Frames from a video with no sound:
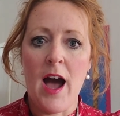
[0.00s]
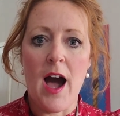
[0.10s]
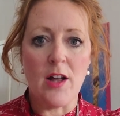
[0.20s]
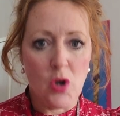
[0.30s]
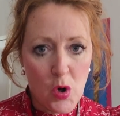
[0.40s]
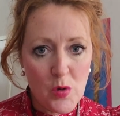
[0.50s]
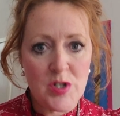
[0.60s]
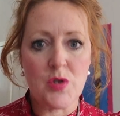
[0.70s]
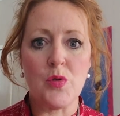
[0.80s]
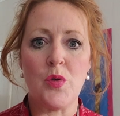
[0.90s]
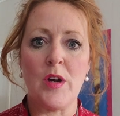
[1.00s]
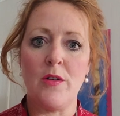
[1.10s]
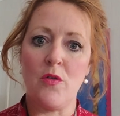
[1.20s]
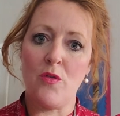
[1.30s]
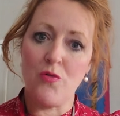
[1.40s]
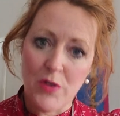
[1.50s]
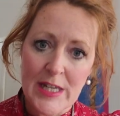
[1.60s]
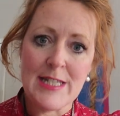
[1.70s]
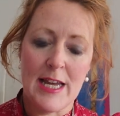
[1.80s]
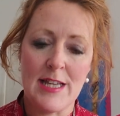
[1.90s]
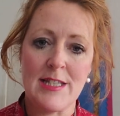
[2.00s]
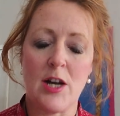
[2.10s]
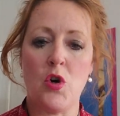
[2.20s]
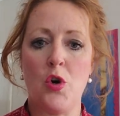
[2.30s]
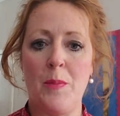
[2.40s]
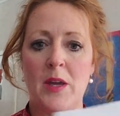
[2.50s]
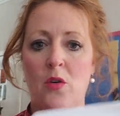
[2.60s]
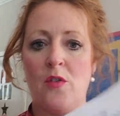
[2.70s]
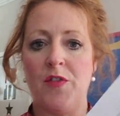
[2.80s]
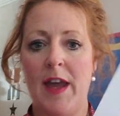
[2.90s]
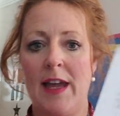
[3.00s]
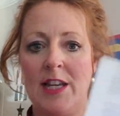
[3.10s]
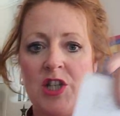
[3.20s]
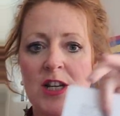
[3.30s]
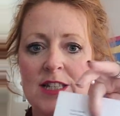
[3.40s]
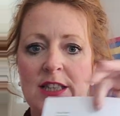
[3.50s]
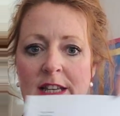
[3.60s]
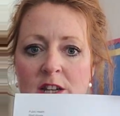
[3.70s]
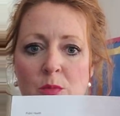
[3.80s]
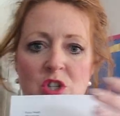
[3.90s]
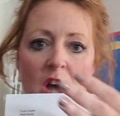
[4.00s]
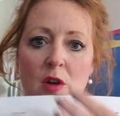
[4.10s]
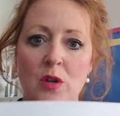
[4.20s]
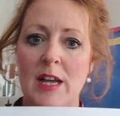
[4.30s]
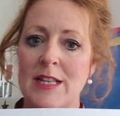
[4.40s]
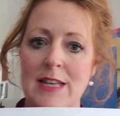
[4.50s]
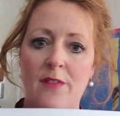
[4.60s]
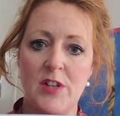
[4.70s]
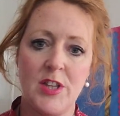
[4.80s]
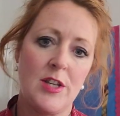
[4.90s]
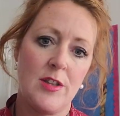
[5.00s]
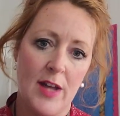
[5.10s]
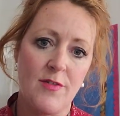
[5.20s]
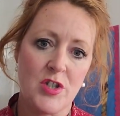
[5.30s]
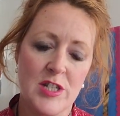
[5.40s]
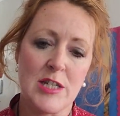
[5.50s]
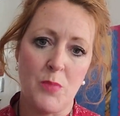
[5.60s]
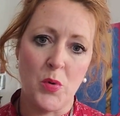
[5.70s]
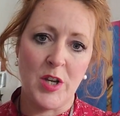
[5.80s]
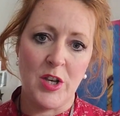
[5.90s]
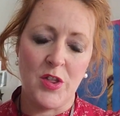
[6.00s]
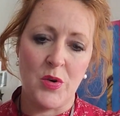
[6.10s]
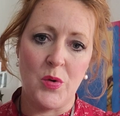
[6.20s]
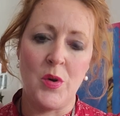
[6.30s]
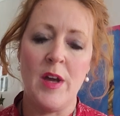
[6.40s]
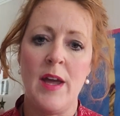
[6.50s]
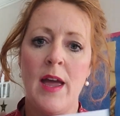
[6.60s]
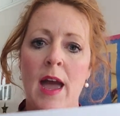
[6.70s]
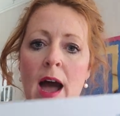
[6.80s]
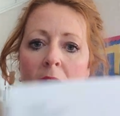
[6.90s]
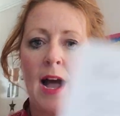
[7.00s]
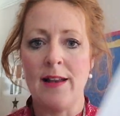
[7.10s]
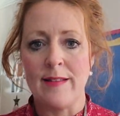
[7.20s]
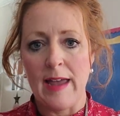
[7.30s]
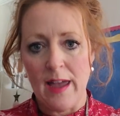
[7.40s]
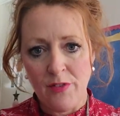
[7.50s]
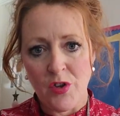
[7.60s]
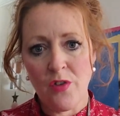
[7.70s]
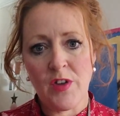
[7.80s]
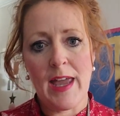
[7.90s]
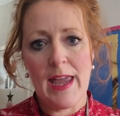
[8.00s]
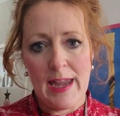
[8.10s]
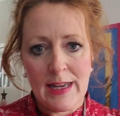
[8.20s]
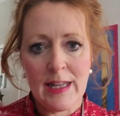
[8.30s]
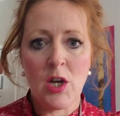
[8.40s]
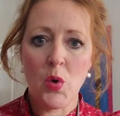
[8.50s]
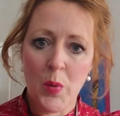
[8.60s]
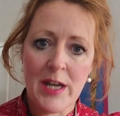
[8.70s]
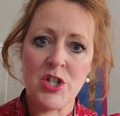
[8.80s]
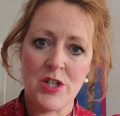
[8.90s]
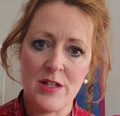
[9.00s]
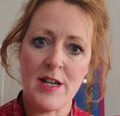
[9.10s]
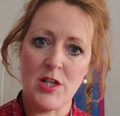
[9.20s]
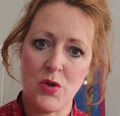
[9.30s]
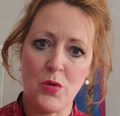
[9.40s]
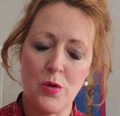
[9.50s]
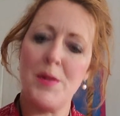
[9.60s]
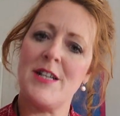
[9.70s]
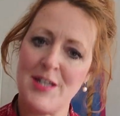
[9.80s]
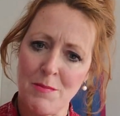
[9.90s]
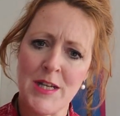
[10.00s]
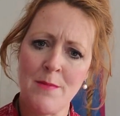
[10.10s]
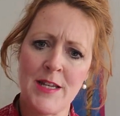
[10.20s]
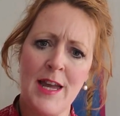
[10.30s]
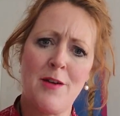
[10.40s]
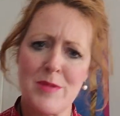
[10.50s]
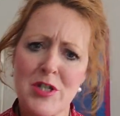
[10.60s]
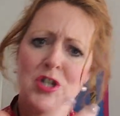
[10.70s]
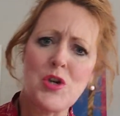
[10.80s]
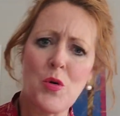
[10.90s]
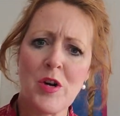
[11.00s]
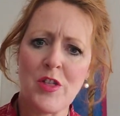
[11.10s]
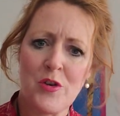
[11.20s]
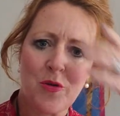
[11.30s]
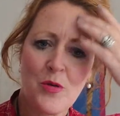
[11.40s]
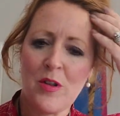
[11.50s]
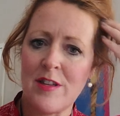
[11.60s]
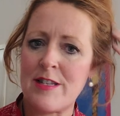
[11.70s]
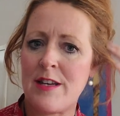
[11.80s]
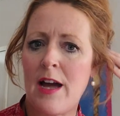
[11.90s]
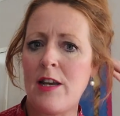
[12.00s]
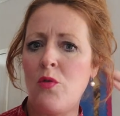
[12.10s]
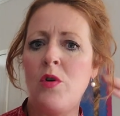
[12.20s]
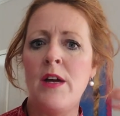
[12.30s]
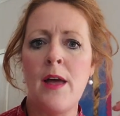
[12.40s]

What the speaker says: I'll also resend a copy of the NHS letter which outlines everything that I've just spoken through. And if you've got any questions at all, because sometimes it helps to talk through the scenario,